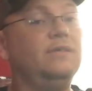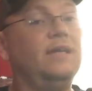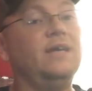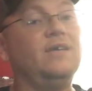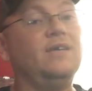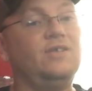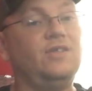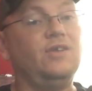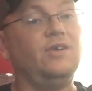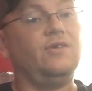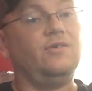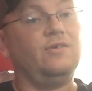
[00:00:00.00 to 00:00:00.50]

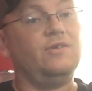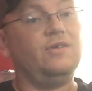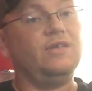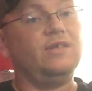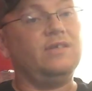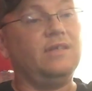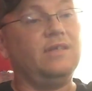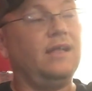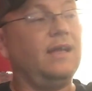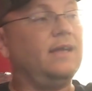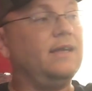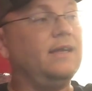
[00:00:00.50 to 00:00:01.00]
Not stickers,
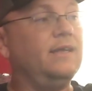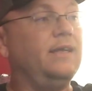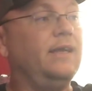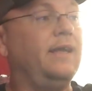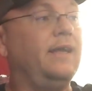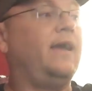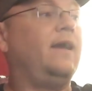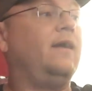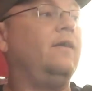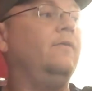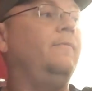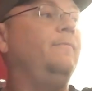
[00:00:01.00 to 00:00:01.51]
it's like a
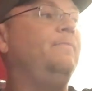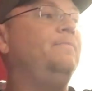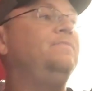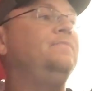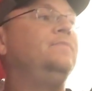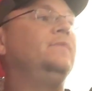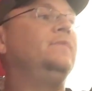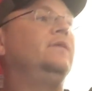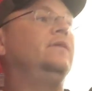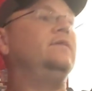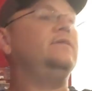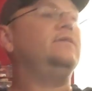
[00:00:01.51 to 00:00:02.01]
decal.
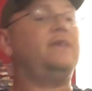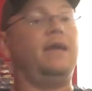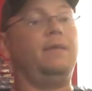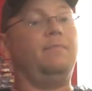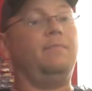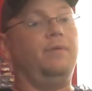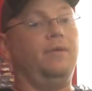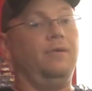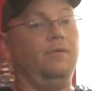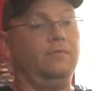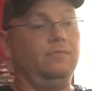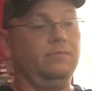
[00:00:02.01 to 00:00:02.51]

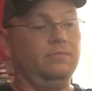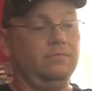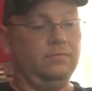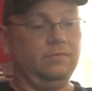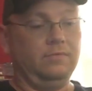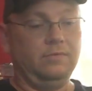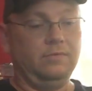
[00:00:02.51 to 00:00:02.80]
Tampo.